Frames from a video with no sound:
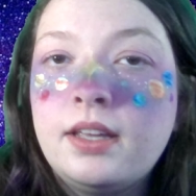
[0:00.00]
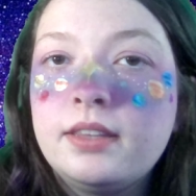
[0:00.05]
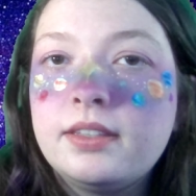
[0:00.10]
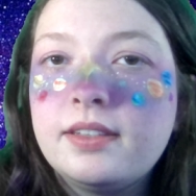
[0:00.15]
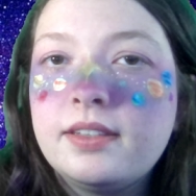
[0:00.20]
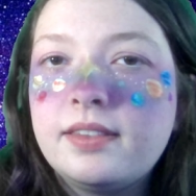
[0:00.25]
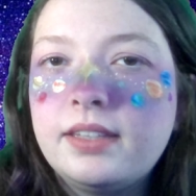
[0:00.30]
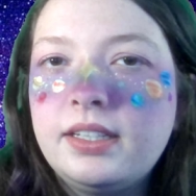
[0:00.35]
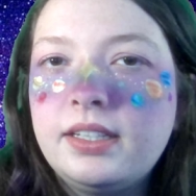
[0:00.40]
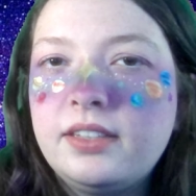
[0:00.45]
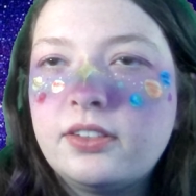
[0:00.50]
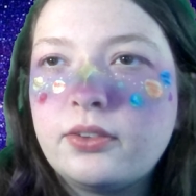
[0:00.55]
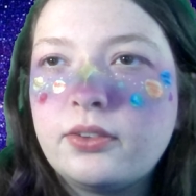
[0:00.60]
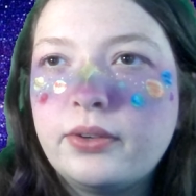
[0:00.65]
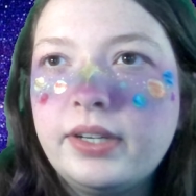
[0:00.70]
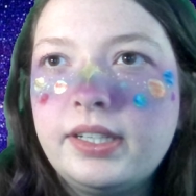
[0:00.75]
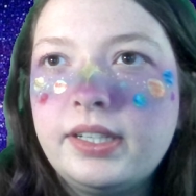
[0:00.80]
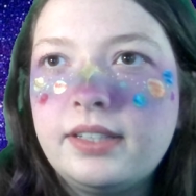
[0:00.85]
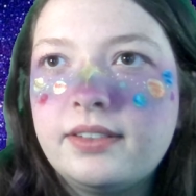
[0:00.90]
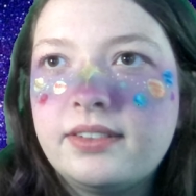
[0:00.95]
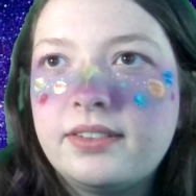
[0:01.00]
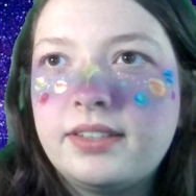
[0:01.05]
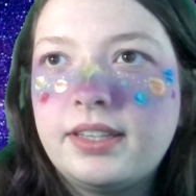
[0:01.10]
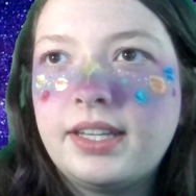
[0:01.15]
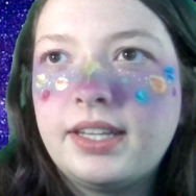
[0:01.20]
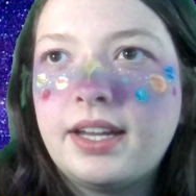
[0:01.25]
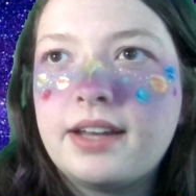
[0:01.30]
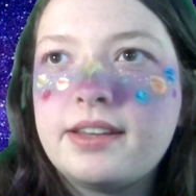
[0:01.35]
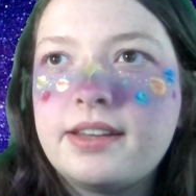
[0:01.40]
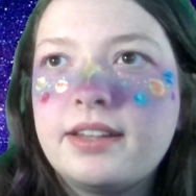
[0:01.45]
This leads credence to
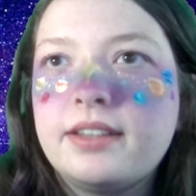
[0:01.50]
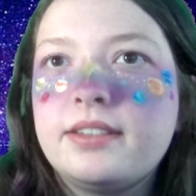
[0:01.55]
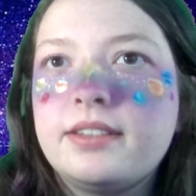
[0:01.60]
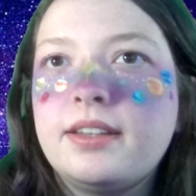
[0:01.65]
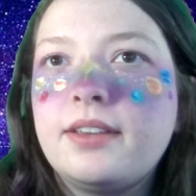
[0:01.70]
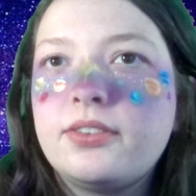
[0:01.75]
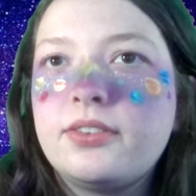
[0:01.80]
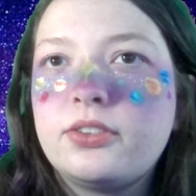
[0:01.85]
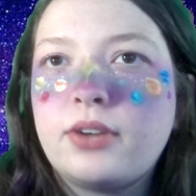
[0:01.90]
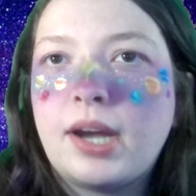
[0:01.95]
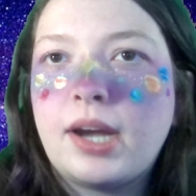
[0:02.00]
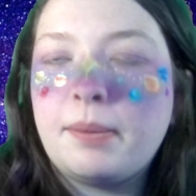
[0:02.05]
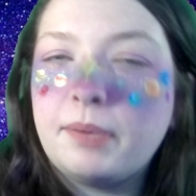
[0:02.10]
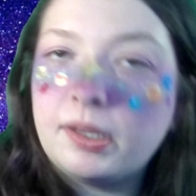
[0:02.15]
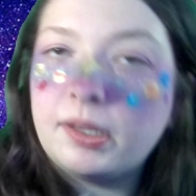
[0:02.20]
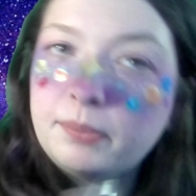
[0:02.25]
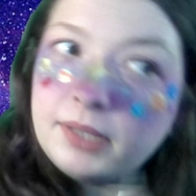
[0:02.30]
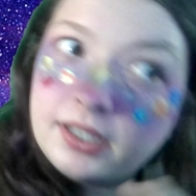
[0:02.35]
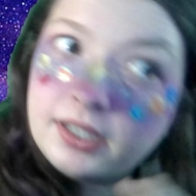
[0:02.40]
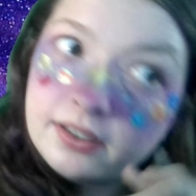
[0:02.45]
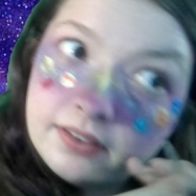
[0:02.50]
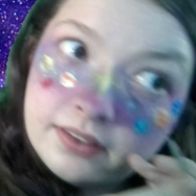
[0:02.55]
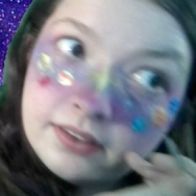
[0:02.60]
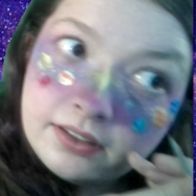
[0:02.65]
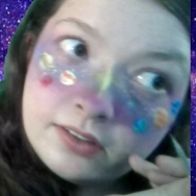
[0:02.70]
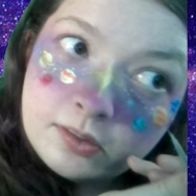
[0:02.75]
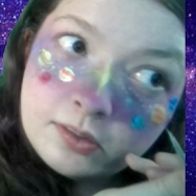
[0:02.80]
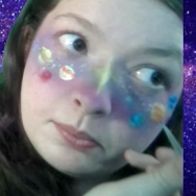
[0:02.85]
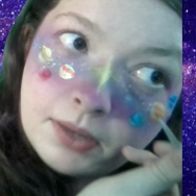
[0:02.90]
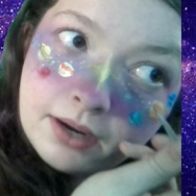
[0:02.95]
the idea of dust trapping because
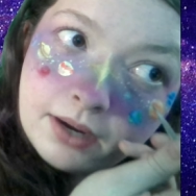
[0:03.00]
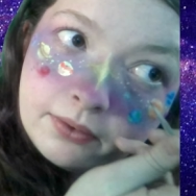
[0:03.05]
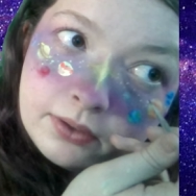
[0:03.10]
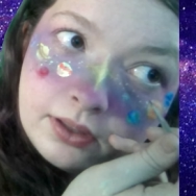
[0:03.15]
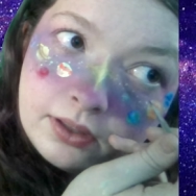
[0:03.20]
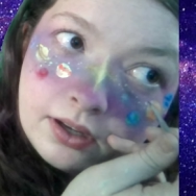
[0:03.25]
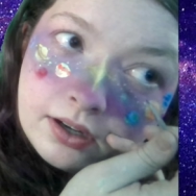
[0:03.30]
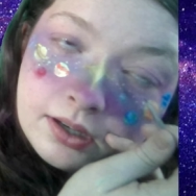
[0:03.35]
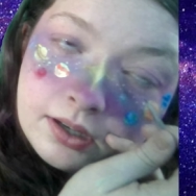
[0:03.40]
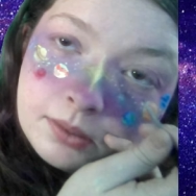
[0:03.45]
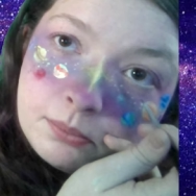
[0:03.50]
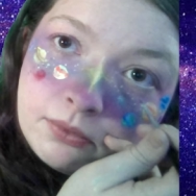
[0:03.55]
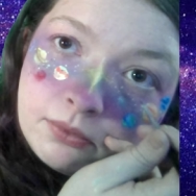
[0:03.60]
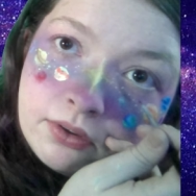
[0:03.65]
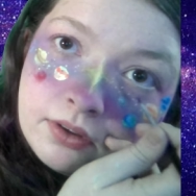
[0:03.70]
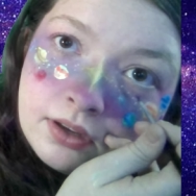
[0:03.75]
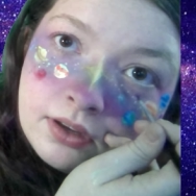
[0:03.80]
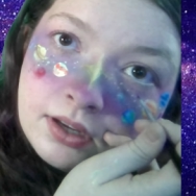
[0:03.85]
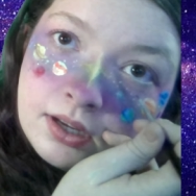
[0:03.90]
these spiral arms